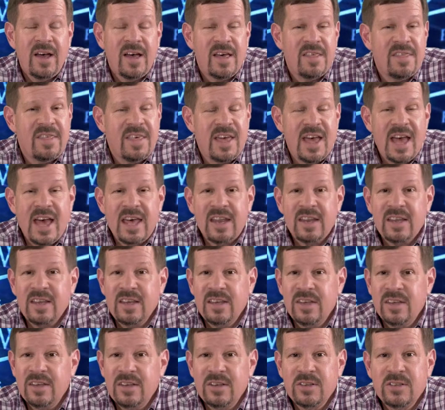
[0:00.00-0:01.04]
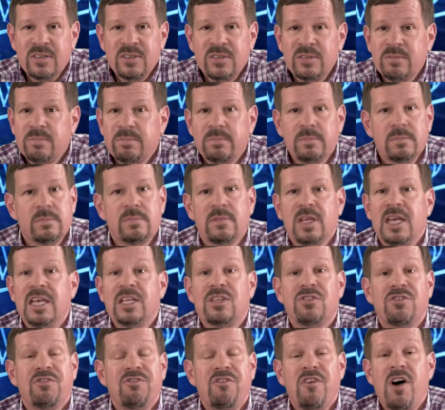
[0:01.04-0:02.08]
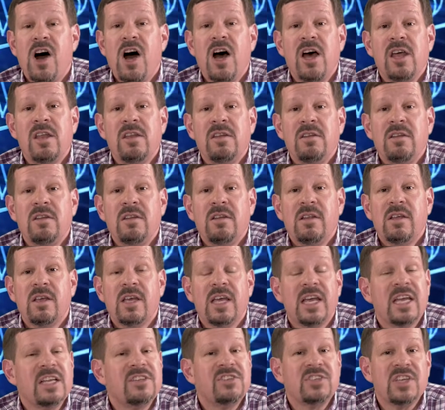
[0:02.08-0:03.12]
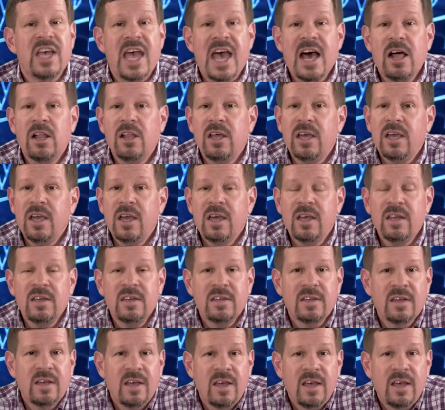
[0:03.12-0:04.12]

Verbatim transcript: That is it's fun, it's elegant,